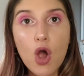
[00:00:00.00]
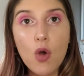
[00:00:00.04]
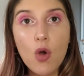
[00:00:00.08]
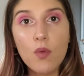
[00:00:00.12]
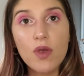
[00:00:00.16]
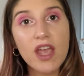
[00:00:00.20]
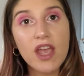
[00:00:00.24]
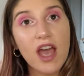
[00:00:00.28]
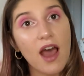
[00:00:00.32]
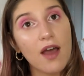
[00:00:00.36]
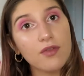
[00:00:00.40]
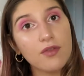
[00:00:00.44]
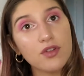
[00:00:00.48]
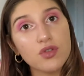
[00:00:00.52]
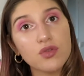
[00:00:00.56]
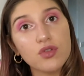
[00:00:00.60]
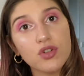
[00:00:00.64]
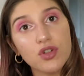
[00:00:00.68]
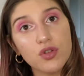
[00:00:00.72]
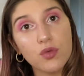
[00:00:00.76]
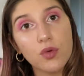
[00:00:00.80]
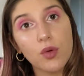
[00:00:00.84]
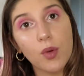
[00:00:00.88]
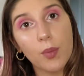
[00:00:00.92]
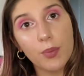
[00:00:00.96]
We have to
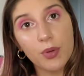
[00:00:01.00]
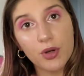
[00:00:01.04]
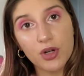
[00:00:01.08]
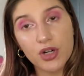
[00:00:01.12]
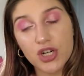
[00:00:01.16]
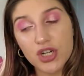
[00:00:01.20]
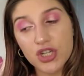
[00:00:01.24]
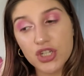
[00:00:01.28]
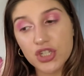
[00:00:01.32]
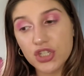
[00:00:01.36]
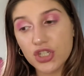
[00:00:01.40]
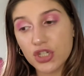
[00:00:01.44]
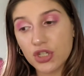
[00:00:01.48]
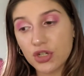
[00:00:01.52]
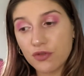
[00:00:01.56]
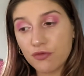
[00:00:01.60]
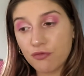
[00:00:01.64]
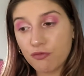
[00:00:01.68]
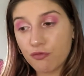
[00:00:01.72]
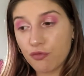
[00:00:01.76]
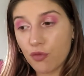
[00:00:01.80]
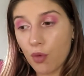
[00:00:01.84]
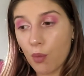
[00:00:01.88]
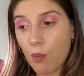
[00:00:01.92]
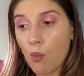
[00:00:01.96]
know a person
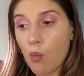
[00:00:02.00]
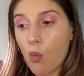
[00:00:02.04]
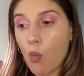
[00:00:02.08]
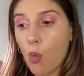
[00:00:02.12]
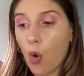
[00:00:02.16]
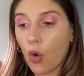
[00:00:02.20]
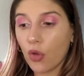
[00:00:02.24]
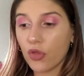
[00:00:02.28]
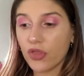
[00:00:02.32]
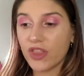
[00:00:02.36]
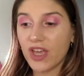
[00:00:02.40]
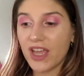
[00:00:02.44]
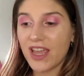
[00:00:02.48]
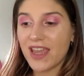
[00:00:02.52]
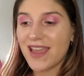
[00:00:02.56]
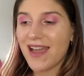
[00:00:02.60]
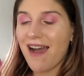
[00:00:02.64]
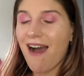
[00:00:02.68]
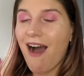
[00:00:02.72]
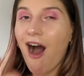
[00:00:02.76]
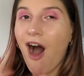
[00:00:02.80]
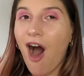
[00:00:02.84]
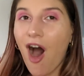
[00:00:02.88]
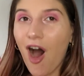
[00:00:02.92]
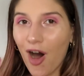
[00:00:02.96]
from what they
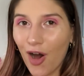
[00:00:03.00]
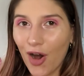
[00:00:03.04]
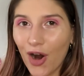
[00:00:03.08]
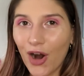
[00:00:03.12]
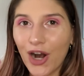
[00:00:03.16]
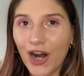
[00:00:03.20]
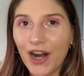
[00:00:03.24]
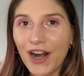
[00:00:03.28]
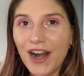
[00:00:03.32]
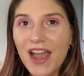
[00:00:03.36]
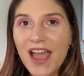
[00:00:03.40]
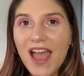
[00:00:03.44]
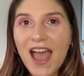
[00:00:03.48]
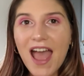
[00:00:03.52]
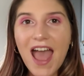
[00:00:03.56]
are.